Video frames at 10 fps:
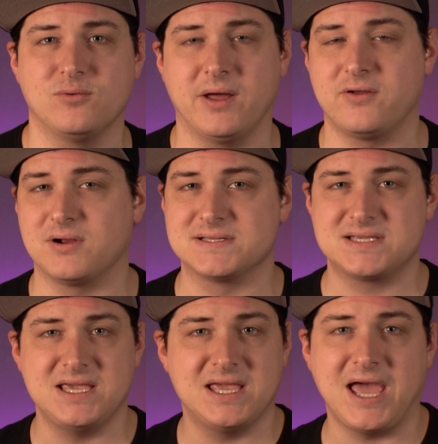whether it's
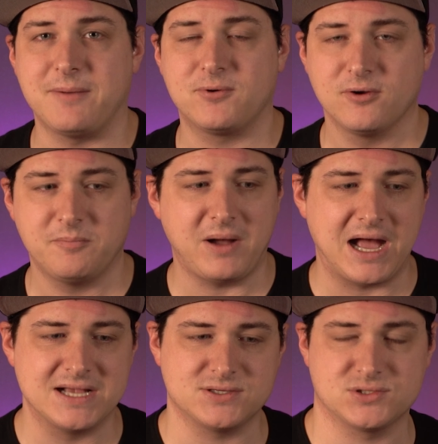keycap group
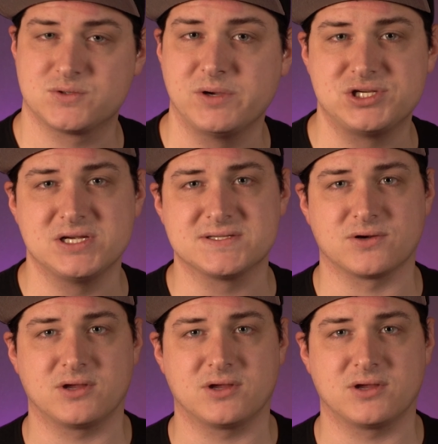buys or switches or